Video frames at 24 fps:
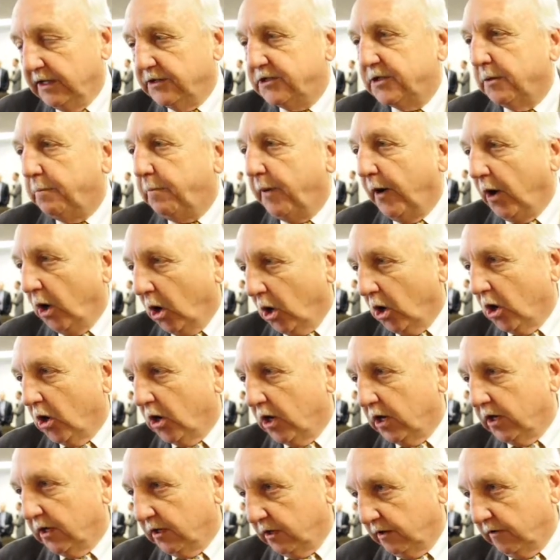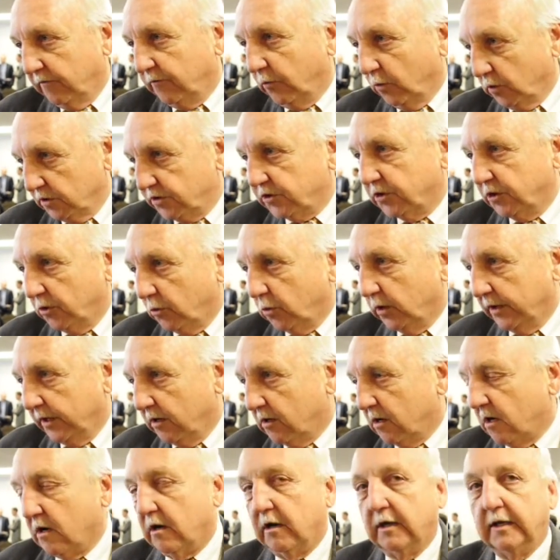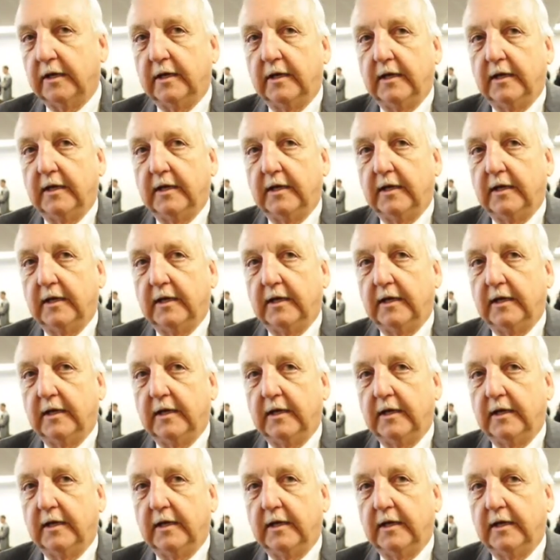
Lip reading: It's a part of what's going on.